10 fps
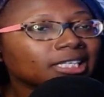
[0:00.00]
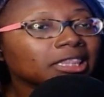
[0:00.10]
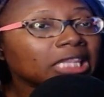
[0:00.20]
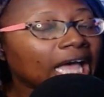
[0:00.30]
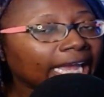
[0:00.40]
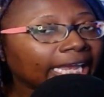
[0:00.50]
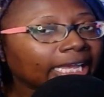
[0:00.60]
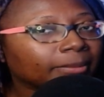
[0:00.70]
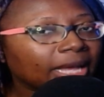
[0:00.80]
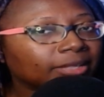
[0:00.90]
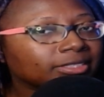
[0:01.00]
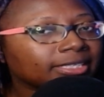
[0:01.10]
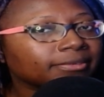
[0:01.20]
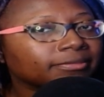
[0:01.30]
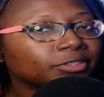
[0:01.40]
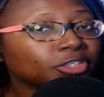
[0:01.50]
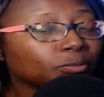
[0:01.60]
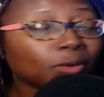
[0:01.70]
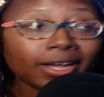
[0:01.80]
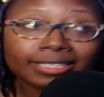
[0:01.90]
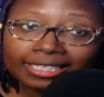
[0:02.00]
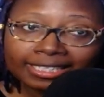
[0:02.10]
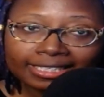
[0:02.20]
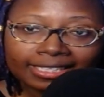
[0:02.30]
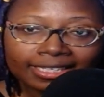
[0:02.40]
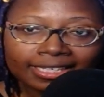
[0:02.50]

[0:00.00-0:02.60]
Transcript: lying about stuff Ji-won did.